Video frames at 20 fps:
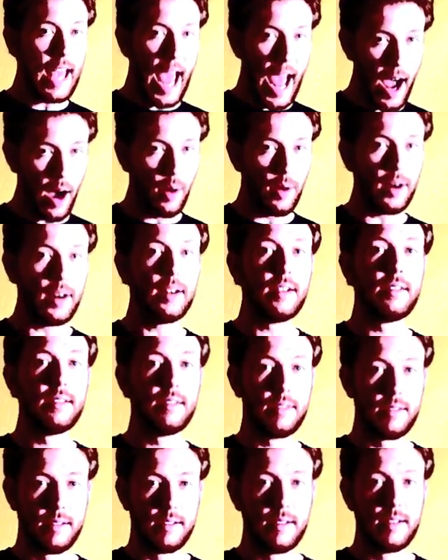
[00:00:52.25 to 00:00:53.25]
our
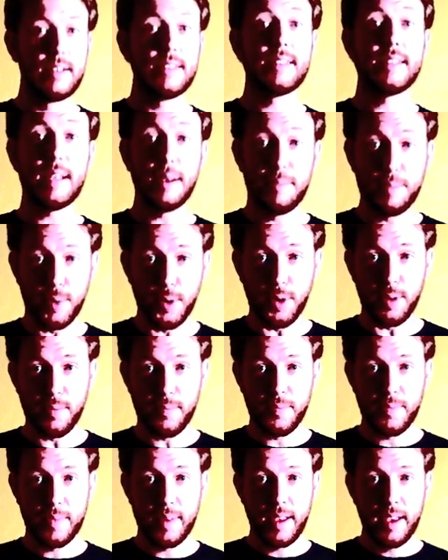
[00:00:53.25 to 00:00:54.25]
symbol.
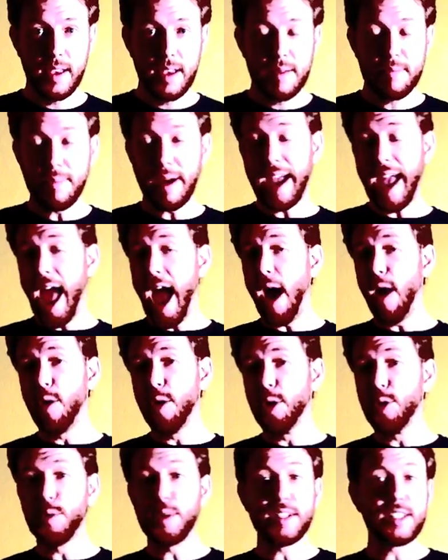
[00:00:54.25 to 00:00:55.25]
By
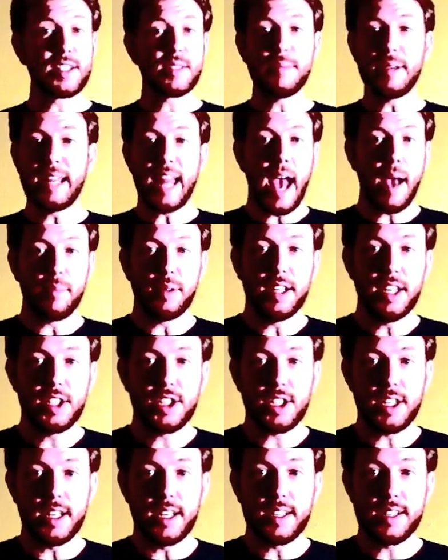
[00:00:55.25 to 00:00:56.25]
our, we just mean
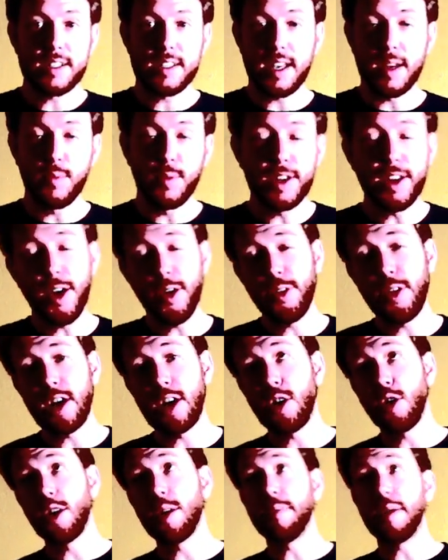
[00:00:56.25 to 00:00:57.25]
abolitionists, and we know there are
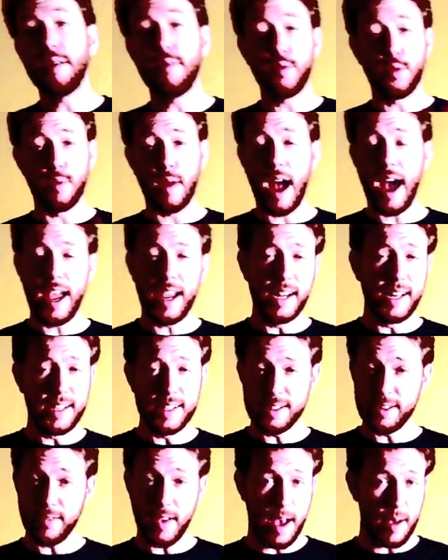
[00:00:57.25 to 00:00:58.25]
going to be
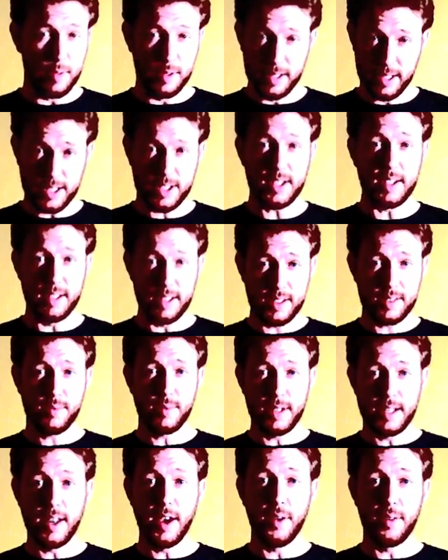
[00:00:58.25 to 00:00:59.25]
varieties of abolitionists.
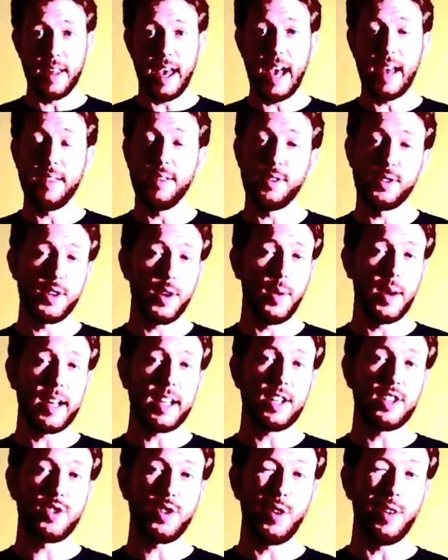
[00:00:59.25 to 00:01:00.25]
We know that, and there's no way to
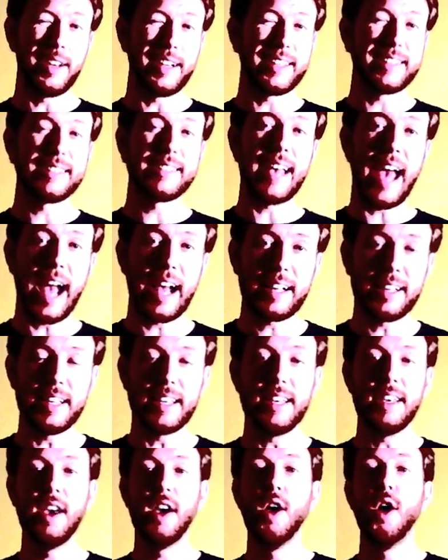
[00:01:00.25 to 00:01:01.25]
control
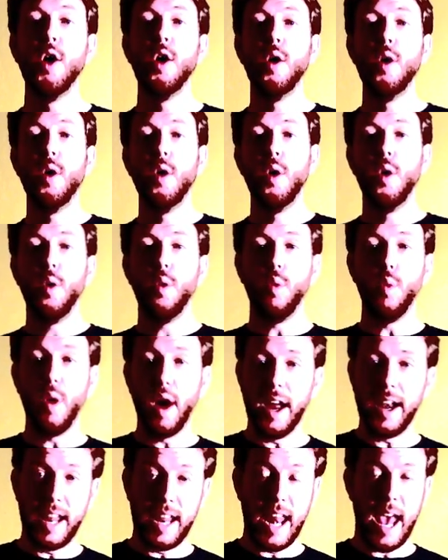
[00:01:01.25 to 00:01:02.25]
exactly
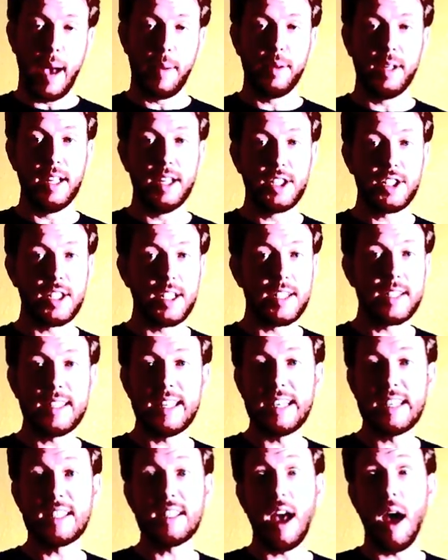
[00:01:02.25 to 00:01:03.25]
what an abolitionist
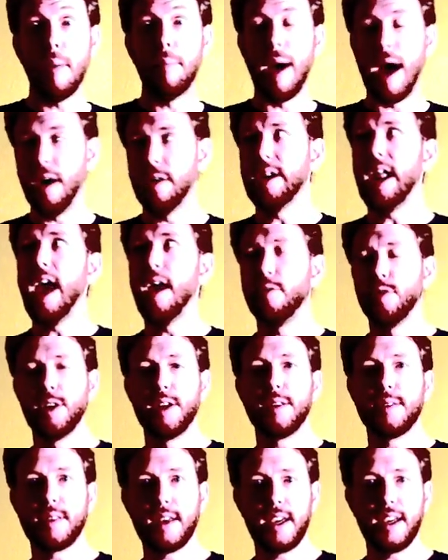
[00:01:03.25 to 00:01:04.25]
thinks about
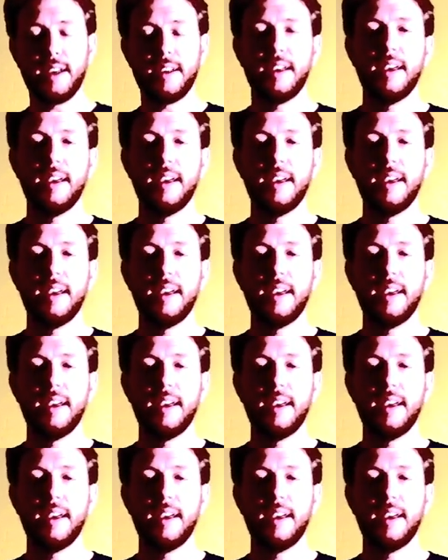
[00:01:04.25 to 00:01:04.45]
everything